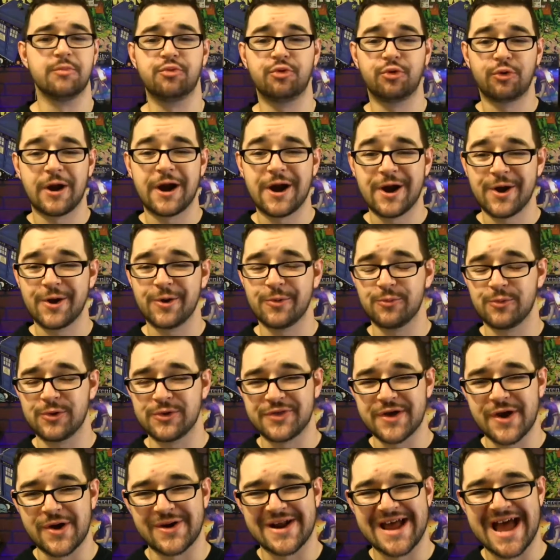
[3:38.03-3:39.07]
Prayer
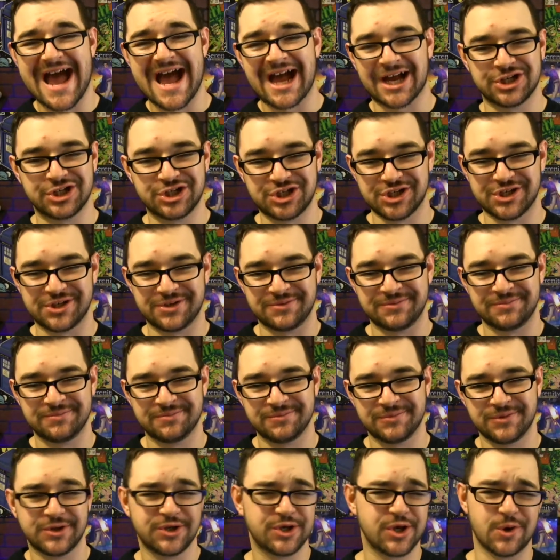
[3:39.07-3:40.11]
without action
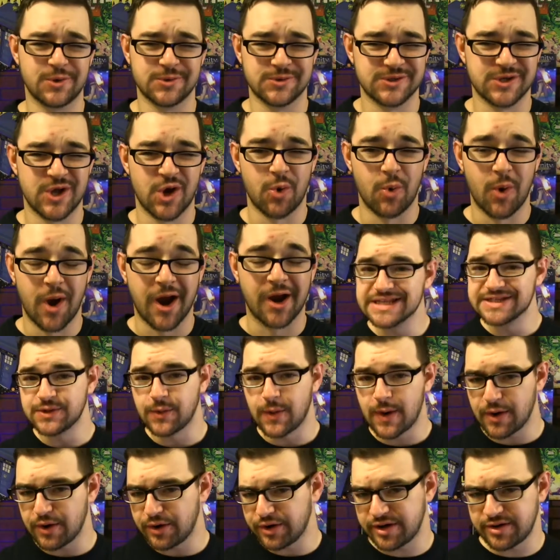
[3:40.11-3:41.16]
goes nowhere. And so
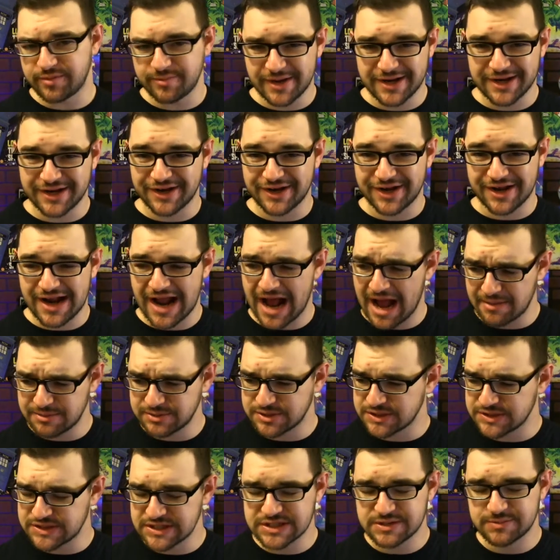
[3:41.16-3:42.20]
I already admitted it, I'm
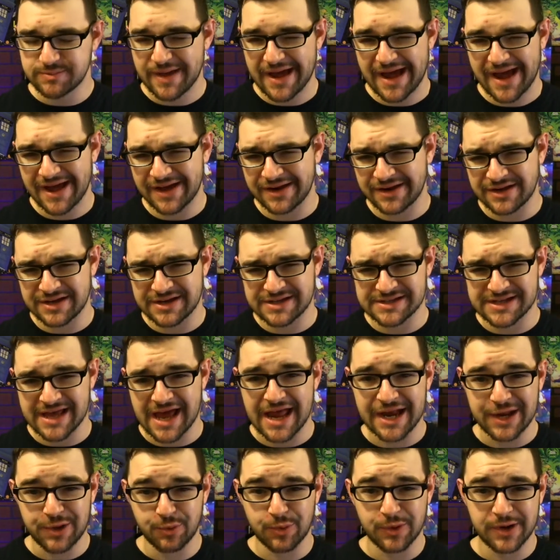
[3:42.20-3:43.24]
just as bad as
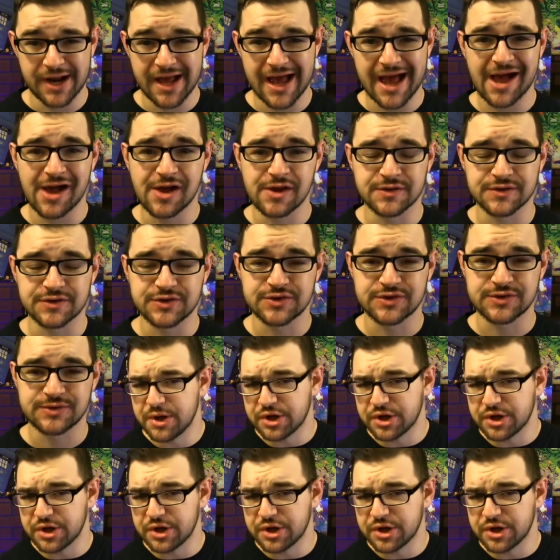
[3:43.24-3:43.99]
anyone else.